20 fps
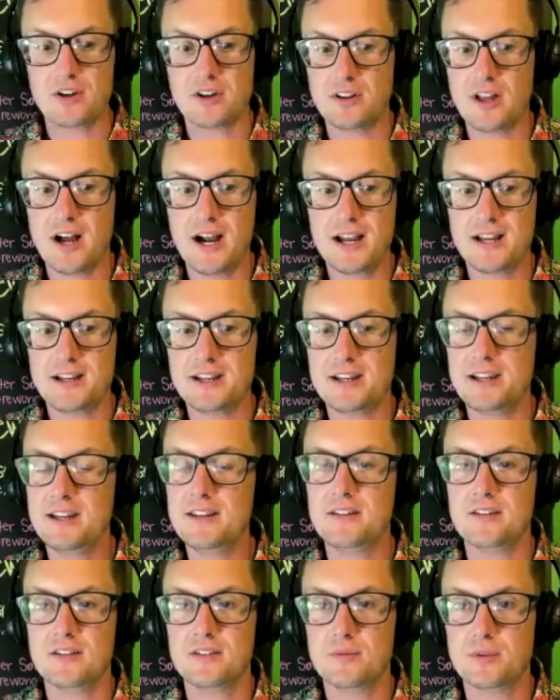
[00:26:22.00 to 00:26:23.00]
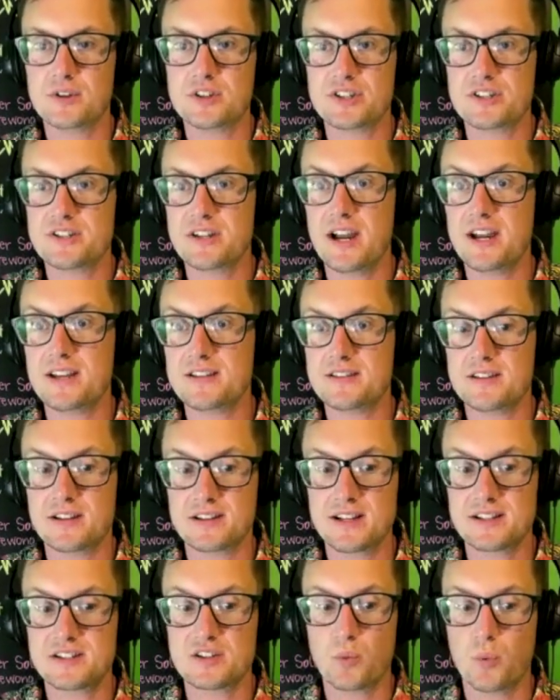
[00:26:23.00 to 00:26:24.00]
a line either, which is nice. Like
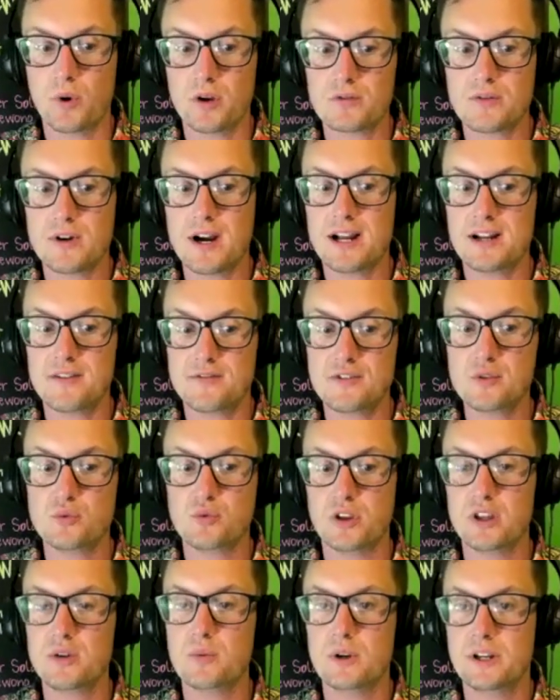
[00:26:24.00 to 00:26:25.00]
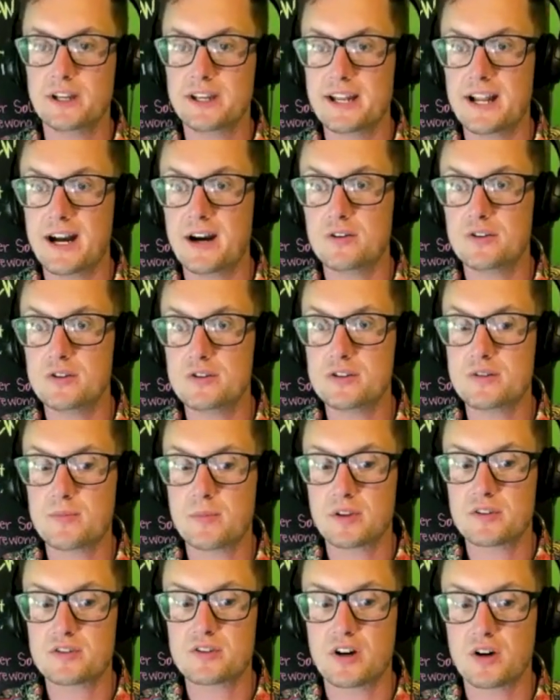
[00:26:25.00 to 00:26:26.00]
that's the one ride if you really want to get out and do
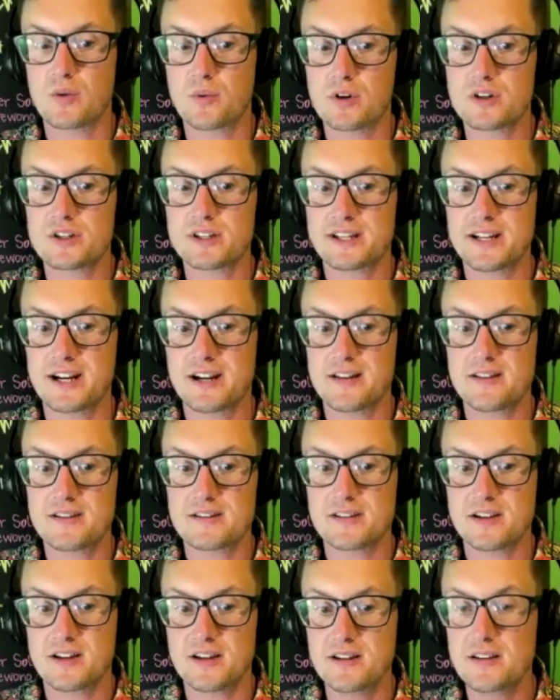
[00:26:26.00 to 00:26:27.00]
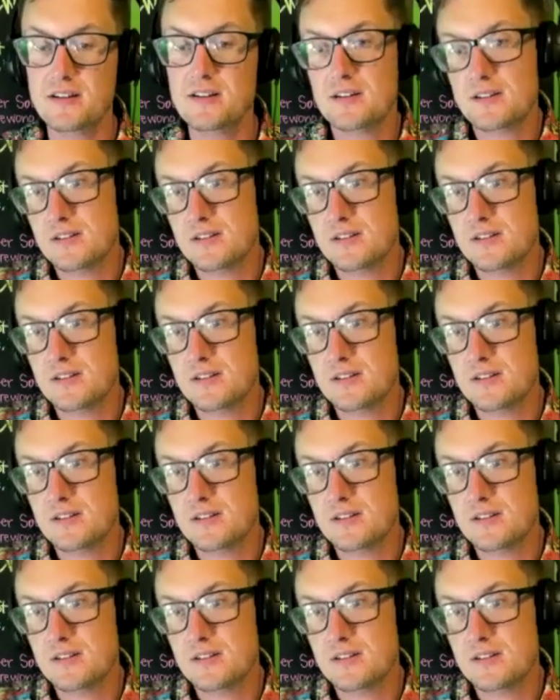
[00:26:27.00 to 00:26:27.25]
something Star Wars and get out of the sun,